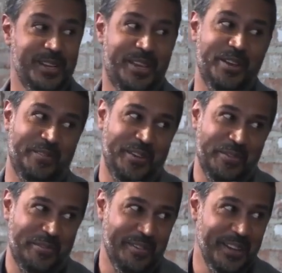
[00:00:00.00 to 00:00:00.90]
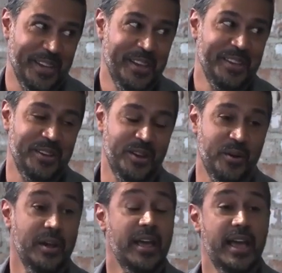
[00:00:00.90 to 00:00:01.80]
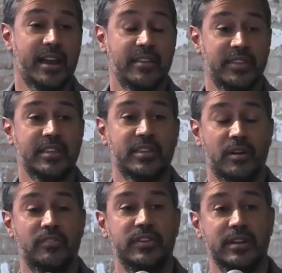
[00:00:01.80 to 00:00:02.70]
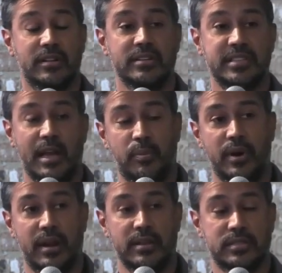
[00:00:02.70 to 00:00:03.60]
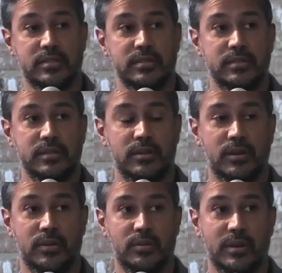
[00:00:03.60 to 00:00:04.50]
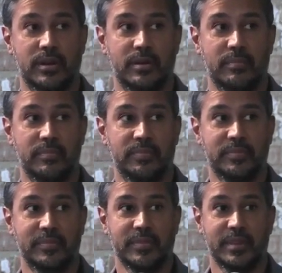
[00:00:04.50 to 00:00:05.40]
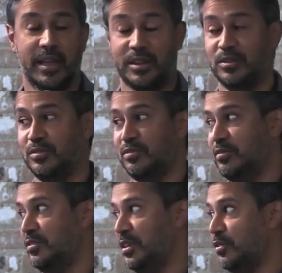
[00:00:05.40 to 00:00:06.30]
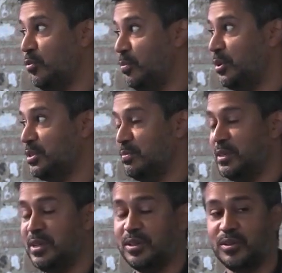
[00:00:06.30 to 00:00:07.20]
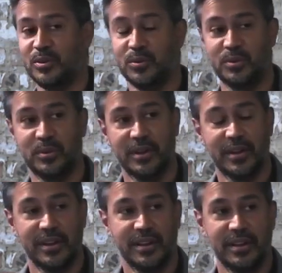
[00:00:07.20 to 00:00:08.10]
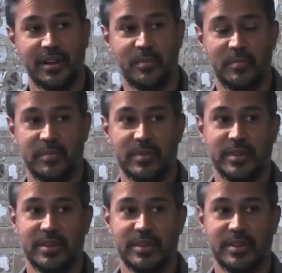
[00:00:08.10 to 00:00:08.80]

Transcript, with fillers: going to give you fun, you know. And I think there are vehicles and apparatus, you know. Um, I can think of one person in particular who um,